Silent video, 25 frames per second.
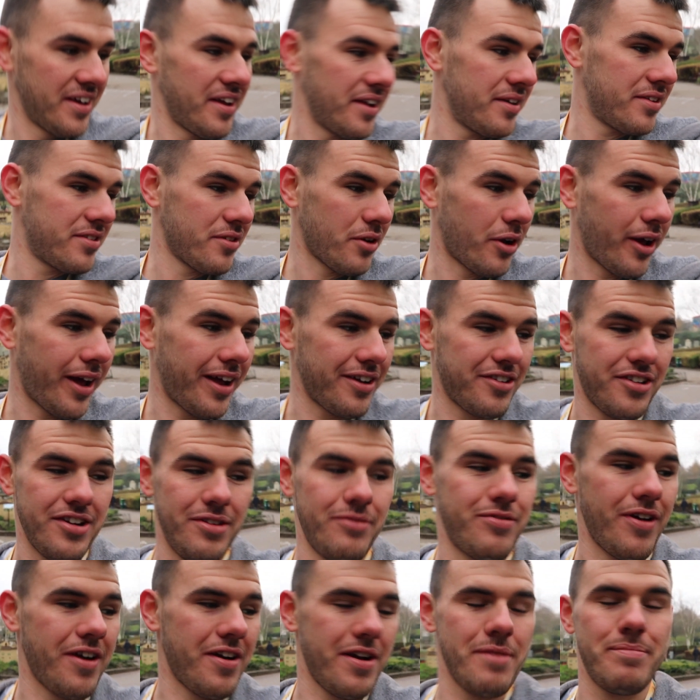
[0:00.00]
It's not
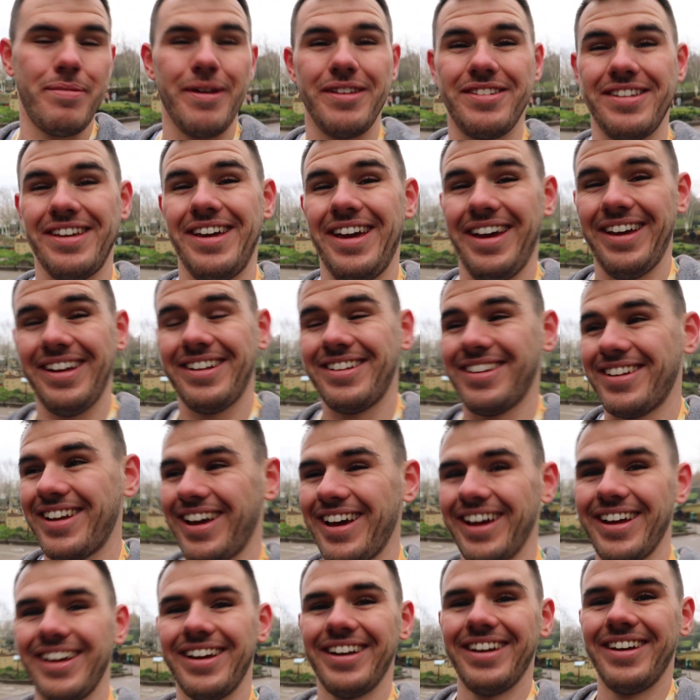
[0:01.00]
actually very busy here
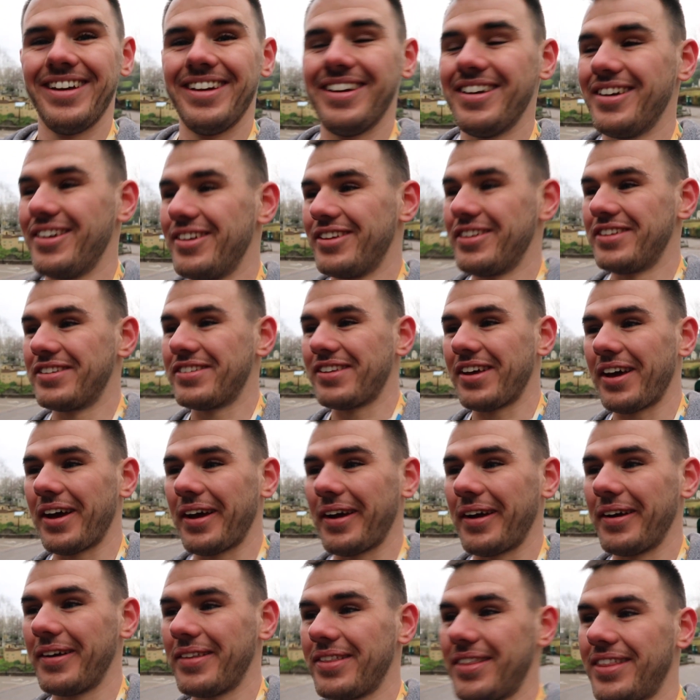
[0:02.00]
today,
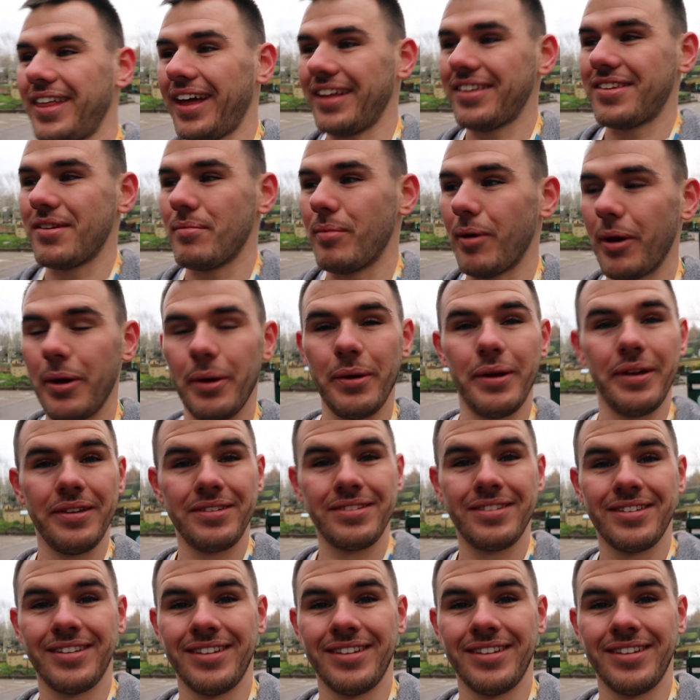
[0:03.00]
so that's a bonus.